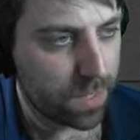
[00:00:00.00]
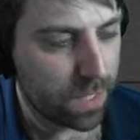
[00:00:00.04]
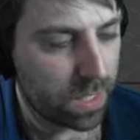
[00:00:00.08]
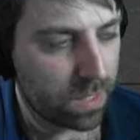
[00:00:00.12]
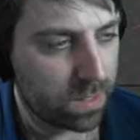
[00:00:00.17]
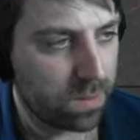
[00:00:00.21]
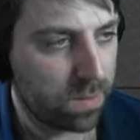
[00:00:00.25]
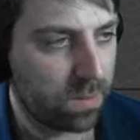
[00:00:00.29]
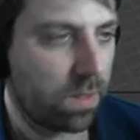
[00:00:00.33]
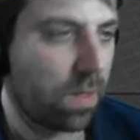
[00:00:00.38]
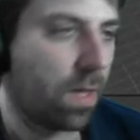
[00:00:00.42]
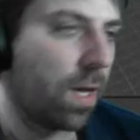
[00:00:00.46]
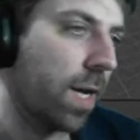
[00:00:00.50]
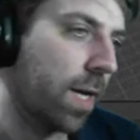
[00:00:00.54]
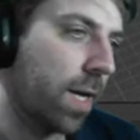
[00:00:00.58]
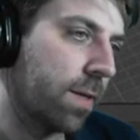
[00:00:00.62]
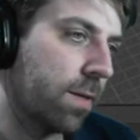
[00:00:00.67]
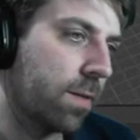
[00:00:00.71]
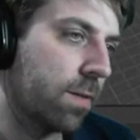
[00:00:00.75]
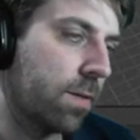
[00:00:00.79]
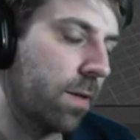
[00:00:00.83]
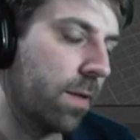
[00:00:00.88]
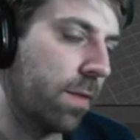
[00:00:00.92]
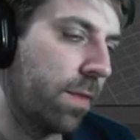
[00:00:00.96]
I do like
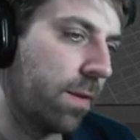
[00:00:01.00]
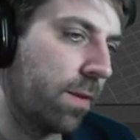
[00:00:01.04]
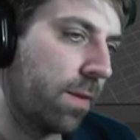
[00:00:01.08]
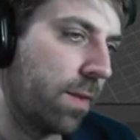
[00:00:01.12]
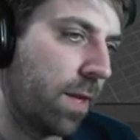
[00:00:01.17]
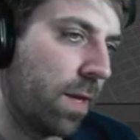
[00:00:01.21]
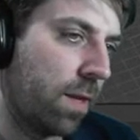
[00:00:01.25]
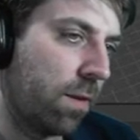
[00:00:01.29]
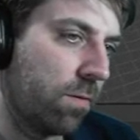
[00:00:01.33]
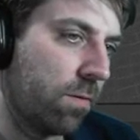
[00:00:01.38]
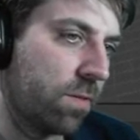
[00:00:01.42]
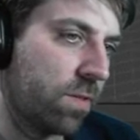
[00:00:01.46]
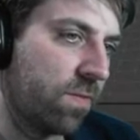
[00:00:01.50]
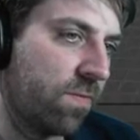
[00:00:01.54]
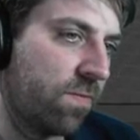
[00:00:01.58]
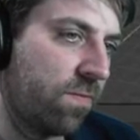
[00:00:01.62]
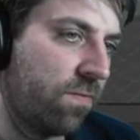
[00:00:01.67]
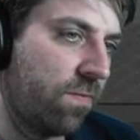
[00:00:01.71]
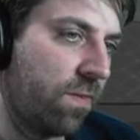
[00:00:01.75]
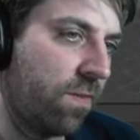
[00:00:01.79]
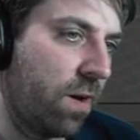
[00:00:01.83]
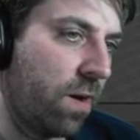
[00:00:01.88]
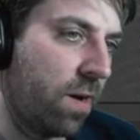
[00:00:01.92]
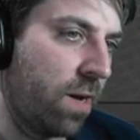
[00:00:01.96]
it. I think that looks
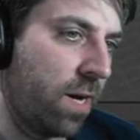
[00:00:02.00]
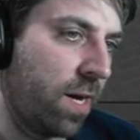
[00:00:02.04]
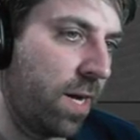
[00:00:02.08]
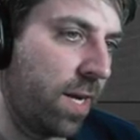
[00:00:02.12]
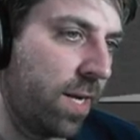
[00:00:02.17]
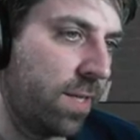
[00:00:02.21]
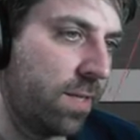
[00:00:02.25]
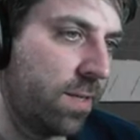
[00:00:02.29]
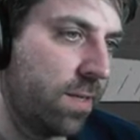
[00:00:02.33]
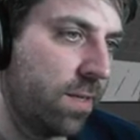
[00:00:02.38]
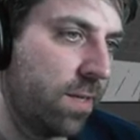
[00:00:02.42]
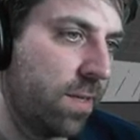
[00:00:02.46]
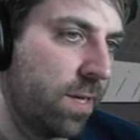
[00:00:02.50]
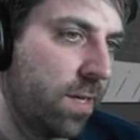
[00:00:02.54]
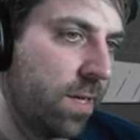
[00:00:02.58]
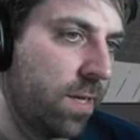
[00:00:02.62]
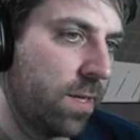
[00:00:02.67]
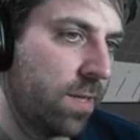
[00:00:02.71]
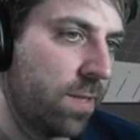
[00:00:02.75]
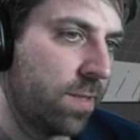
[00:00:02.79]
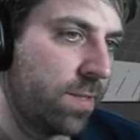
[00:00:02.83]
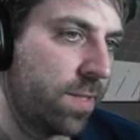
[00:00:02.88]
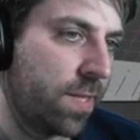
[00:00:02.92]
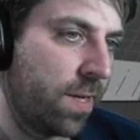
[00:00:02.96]
fine.
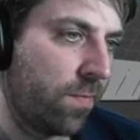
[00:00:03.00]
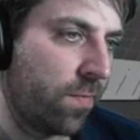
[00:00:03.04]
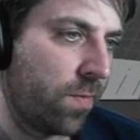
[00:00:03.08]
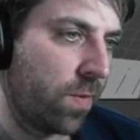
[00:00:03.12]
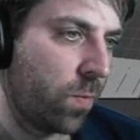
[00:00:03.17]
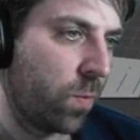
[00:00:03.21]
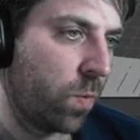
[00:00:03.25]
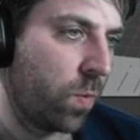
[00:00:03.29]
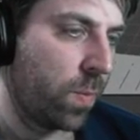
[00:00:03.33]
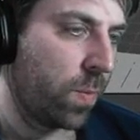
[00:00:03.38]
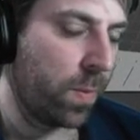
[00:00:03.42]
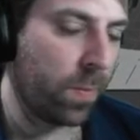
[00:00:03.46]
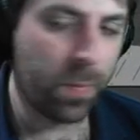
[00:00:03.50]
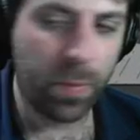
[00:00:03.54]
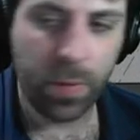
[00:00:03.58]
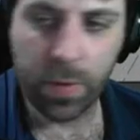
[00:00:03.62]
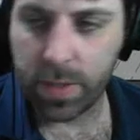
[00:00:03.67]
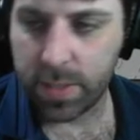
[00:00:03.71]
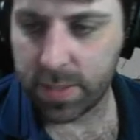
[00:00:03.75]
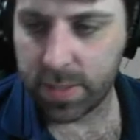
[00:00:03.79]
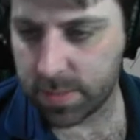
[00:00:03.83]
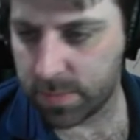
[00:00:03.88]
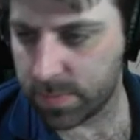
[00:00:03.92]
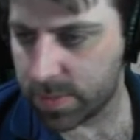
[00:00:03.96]
Definitely will be
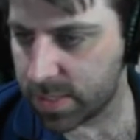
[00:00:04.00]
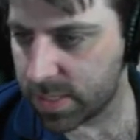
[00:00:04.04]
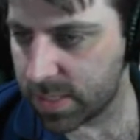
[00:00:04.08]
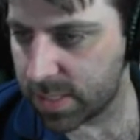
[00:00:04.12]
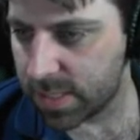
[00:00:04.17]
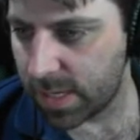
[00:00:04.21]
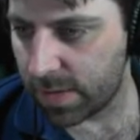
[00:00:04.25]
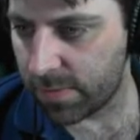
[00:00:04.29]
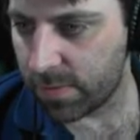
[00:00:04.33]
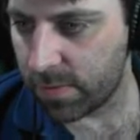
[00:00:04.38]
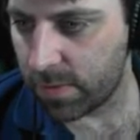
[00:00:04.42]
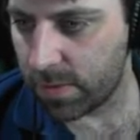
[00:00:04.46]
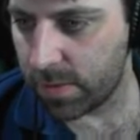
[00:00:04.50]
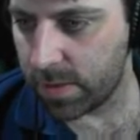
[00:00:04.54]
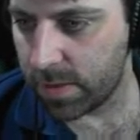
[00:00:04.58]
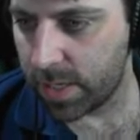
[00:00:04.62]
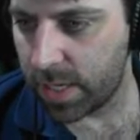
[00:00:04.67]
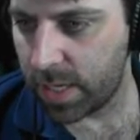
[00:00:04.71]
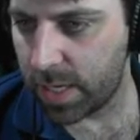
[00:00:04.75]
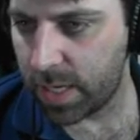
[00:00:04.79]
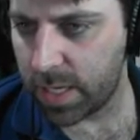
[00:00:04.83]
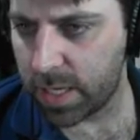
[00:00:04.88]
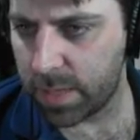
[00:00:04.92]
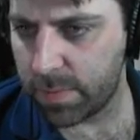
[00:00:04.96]
putting some stuff along
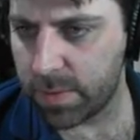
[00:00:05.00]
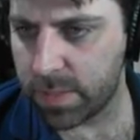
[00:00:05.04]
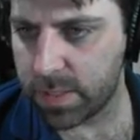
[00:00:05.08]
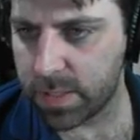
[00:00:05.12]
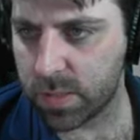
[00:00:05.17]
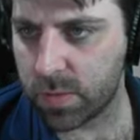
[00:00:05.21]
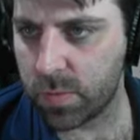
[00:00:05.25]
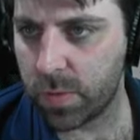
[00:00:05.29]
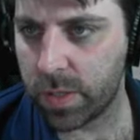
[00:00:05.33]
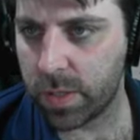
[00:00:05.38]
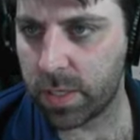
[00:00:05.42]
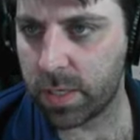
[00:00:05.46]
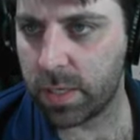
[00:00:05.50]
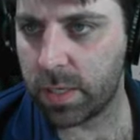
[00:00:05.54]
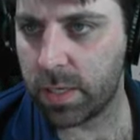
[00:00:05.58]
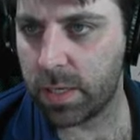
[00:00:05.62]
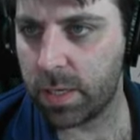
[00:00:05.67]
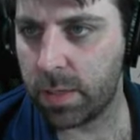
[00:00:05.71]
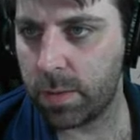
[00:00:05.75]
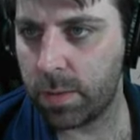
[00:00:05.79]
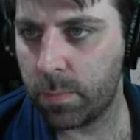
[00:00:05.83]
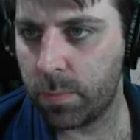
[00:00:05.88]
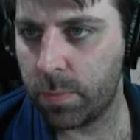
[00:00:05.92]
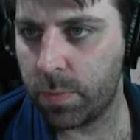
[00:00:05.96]
here. Let me just
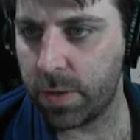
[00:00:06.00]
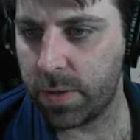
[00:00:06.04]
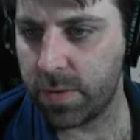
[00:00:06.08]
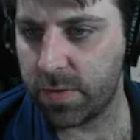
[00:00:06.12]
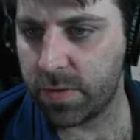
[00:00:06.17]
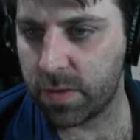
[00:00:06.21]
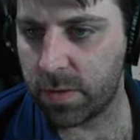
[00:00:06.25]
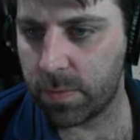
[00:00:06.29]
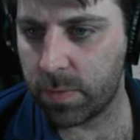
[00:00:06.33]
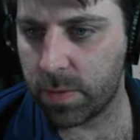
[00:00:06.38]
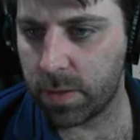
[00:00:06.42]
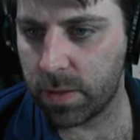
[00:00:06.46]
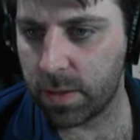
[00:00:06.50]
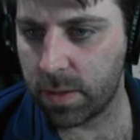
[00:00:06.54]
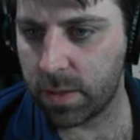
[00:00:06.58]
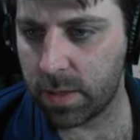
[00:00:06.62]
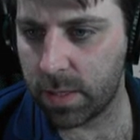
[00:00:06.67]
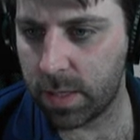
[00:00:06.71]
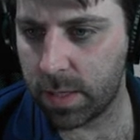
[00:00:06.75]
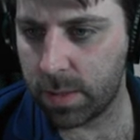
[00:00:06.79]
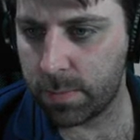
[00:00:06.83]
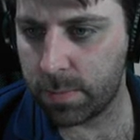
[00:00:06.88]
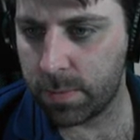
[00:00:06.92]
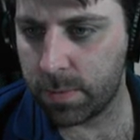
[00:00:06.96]
quickly bring something
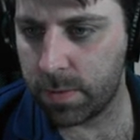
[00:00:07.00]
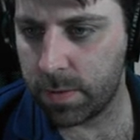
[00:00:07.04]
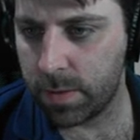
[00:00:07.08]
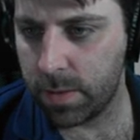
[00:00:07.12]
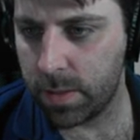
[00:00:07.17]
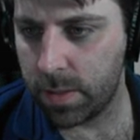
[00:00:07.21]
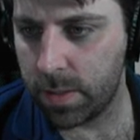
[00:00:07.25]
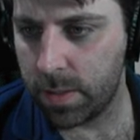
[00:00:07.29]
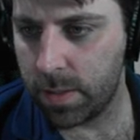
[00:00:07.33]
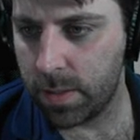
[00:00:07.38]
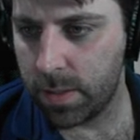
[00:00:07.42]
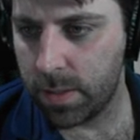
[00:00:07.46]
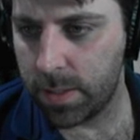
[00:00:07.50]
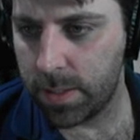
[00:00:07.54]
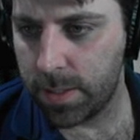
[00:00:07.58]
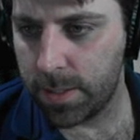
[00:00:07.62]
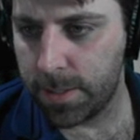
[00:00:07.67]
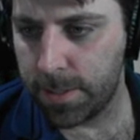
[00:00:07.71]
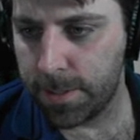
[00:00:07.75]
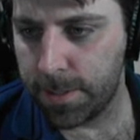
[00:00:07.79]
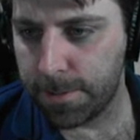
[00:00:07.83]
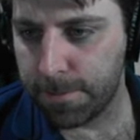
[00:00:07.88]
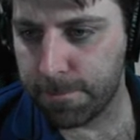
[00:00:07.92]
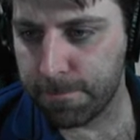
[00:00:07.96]
up.
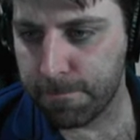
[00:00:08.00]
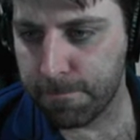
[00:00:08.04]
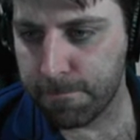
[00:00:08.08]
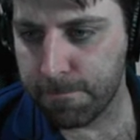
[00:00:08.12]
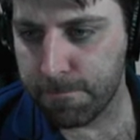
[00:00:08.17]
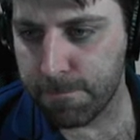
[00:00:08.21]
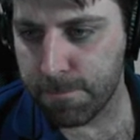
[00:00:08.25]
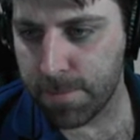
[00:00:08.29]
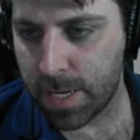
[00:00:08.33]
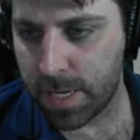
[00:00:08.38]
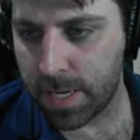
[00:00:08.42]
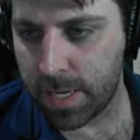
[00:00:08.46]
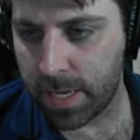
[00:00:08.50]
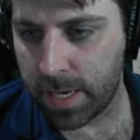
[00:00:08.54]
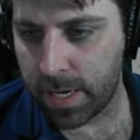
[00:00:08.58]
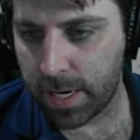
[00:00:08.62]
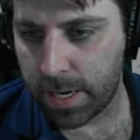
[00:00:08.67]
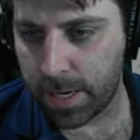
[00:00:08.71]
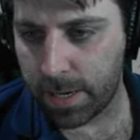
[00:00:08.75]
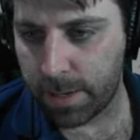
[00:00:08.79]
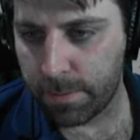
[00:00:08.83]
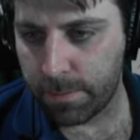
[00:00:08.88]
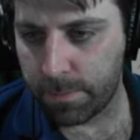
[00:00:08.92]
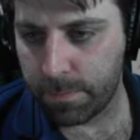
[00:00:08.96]

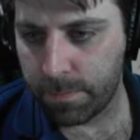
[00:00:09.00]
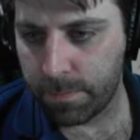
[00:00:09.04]
Yeah.